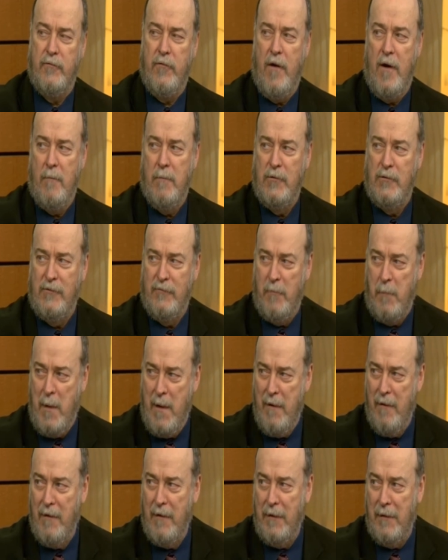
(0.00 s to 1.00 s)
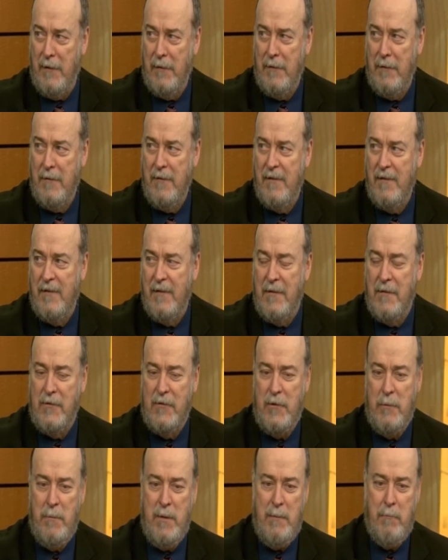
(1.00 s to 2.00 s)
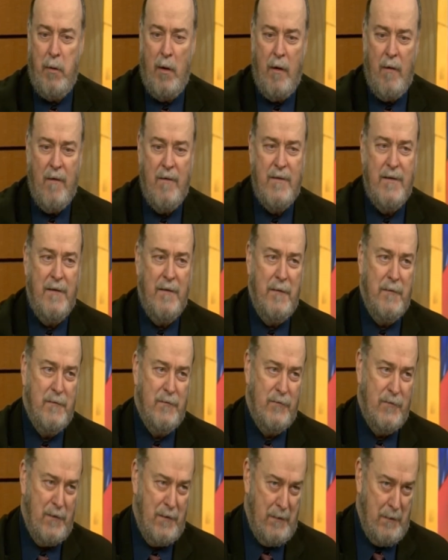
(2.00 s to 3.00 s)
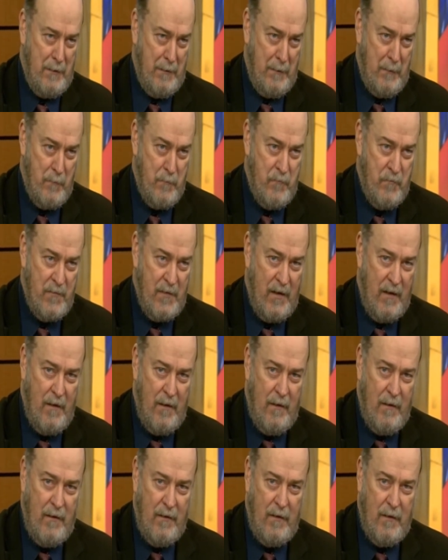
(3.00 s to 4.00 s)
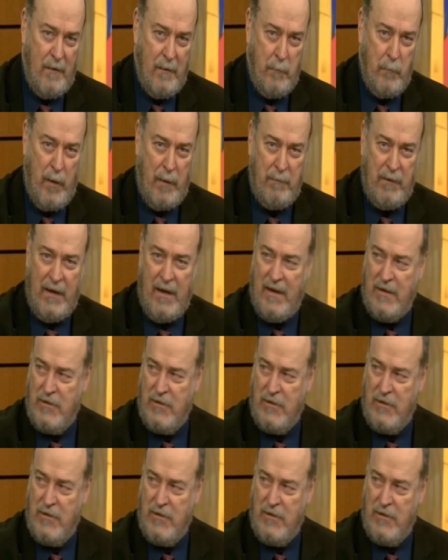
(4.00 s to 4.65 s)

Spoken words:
farmers of America to be part of public